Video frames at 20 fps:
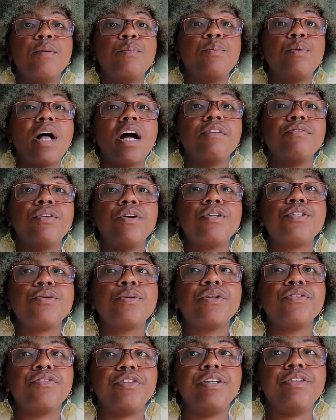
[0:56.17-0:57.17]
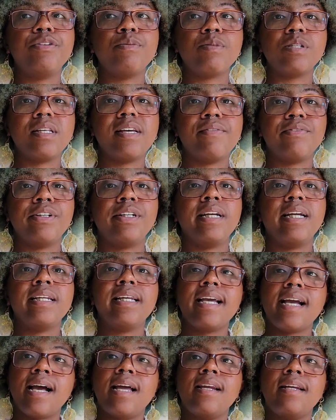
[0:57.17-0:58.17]
Black folks who were freed from slavery in
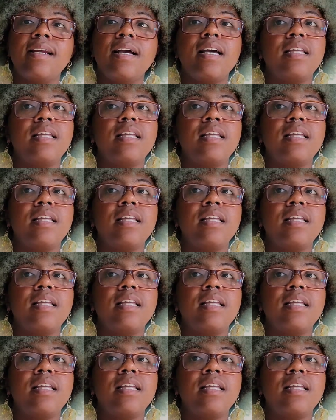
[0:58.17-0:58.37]
Canada